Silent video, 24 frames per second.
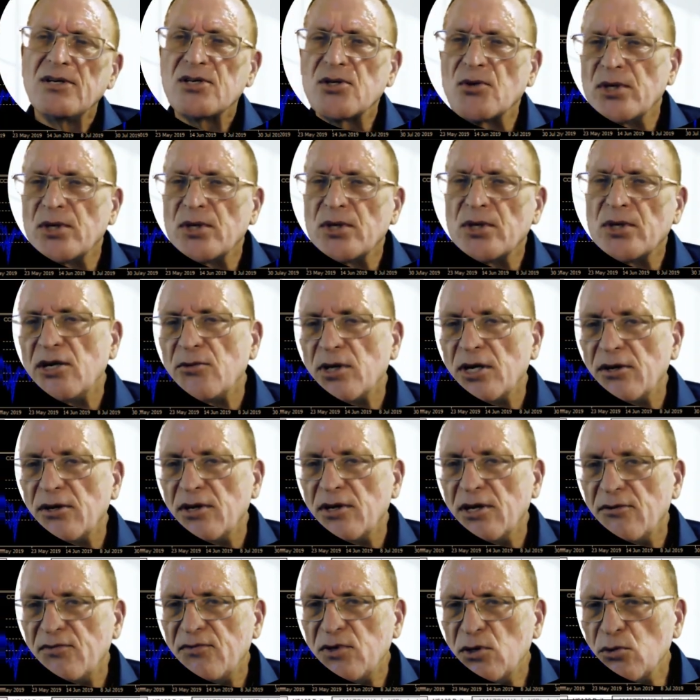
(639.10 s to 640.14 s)
So anyway, if
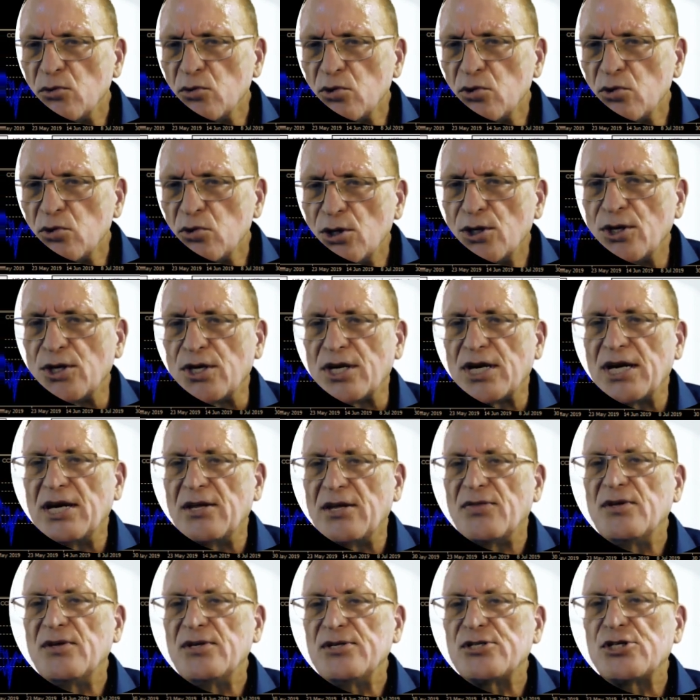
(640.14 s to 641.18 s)
you look at this
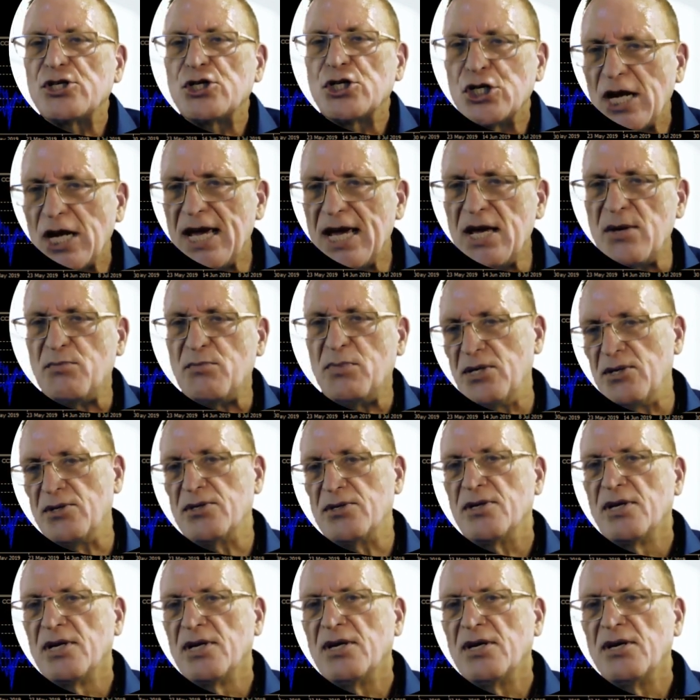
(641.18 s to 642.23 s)
shape here,
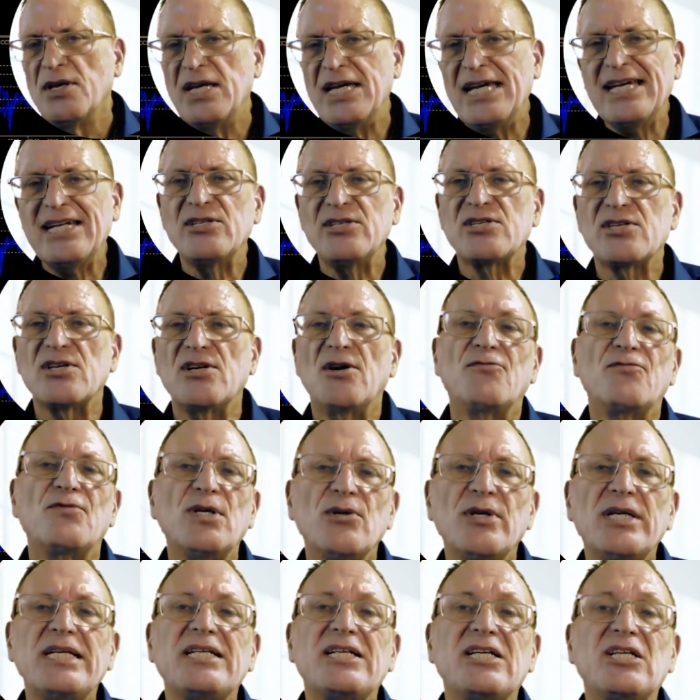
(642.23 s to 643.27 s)
it is a very
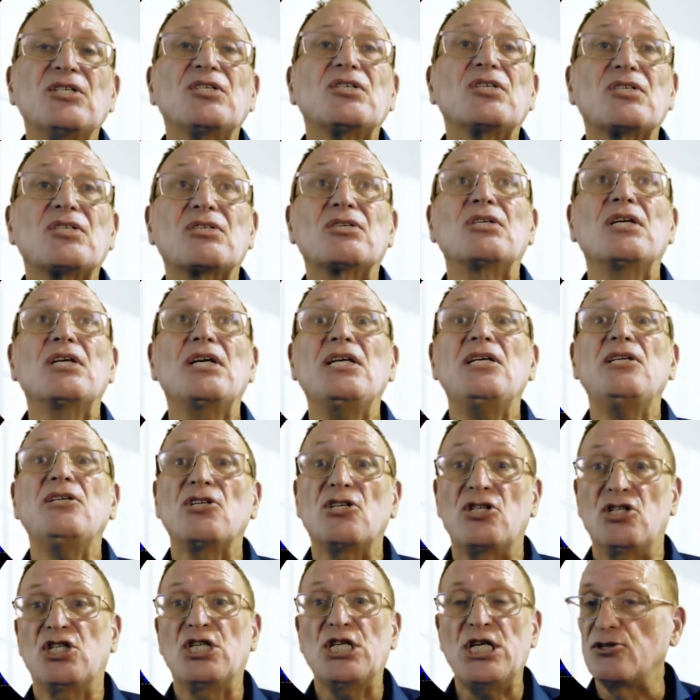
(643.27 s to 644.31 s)
distinct
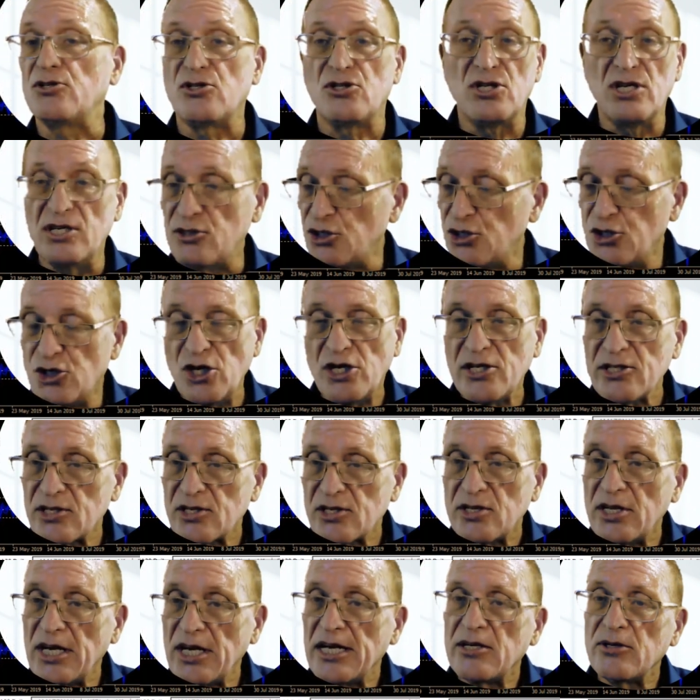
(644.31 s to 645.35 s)
shape, just like
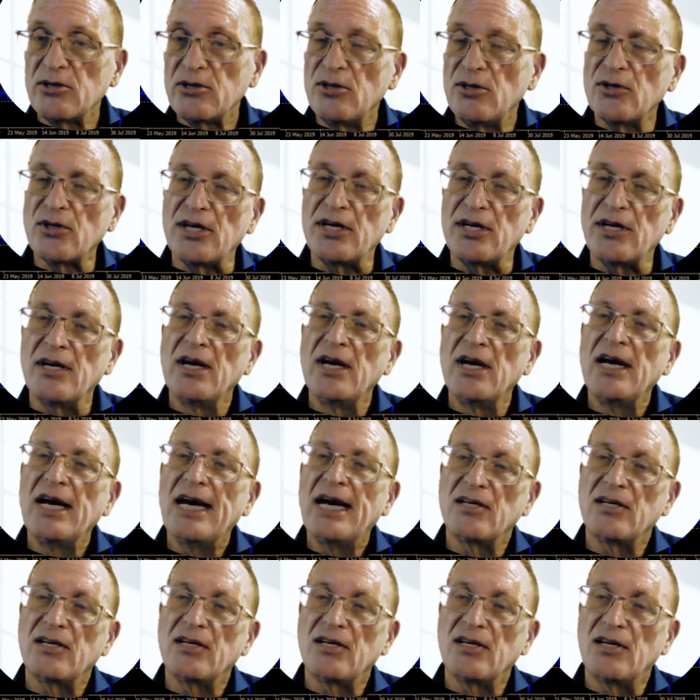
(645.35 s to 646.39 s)
looking at
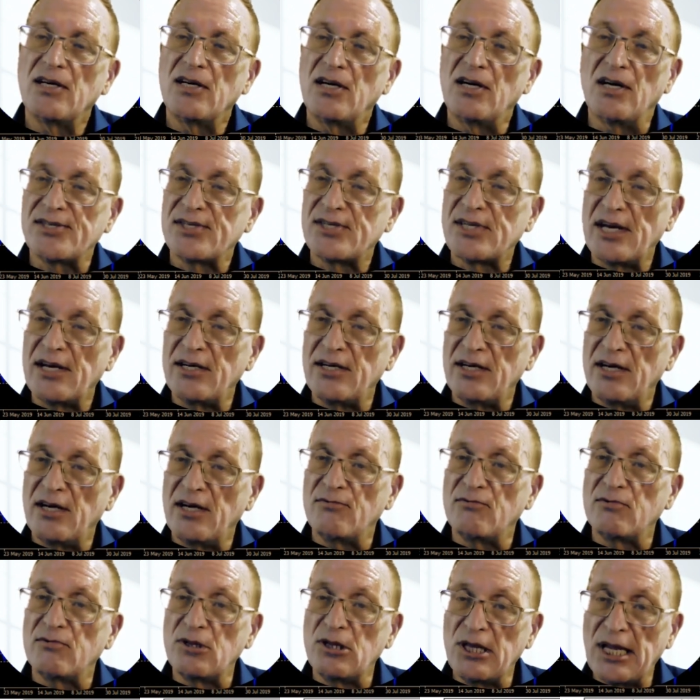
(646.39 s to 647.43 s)
a set of
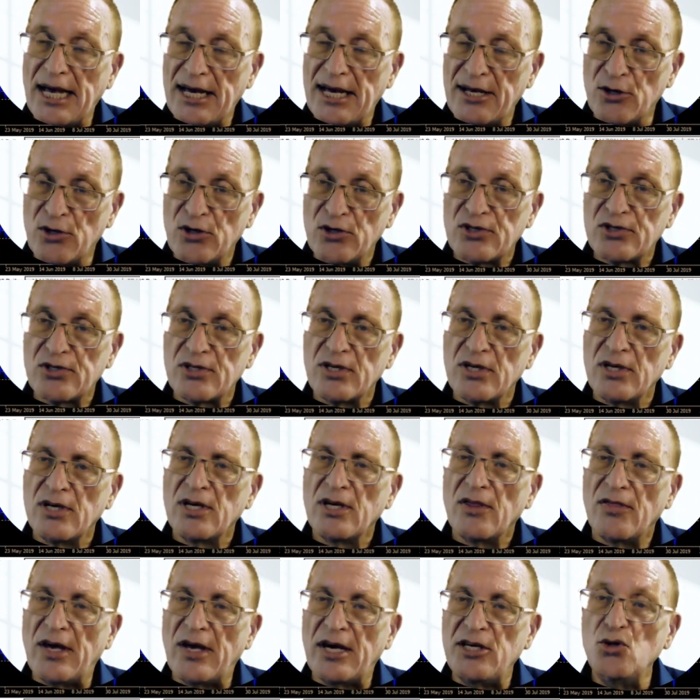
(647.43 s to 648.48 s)
letters that
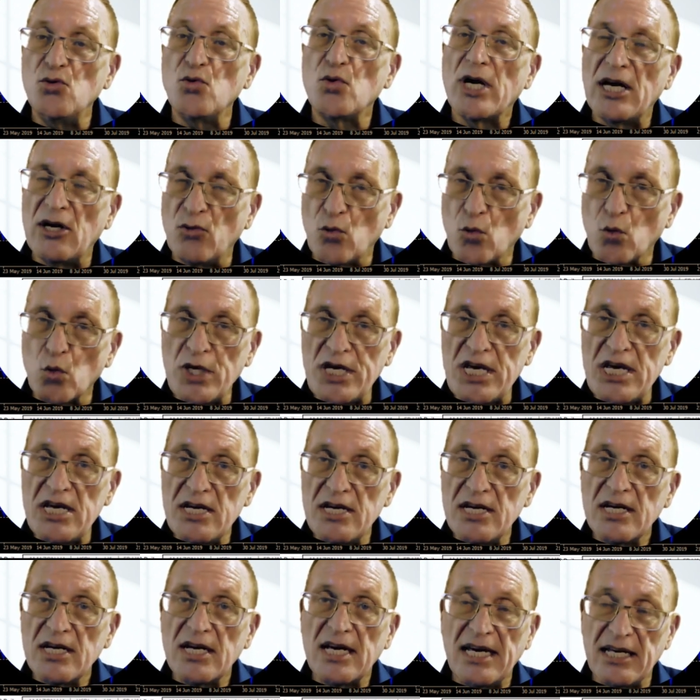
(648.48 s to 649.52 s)
you can read
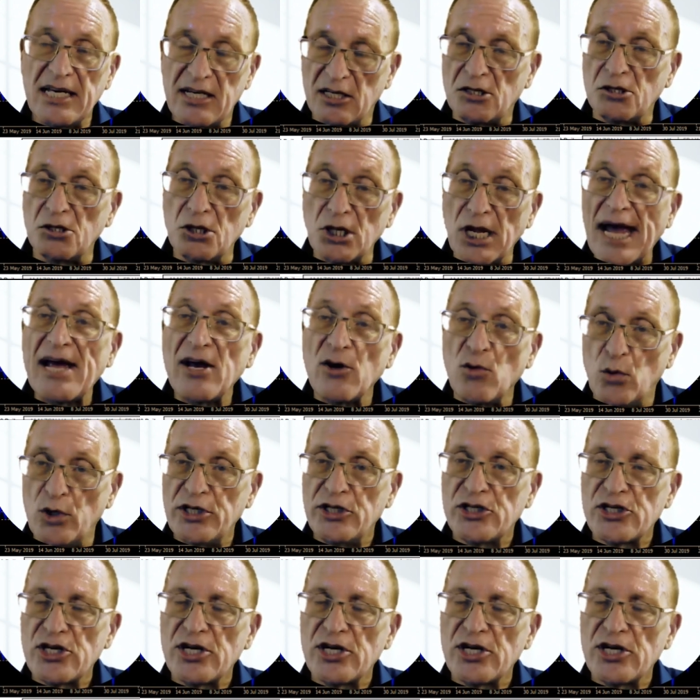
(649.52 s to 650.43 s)
in a language.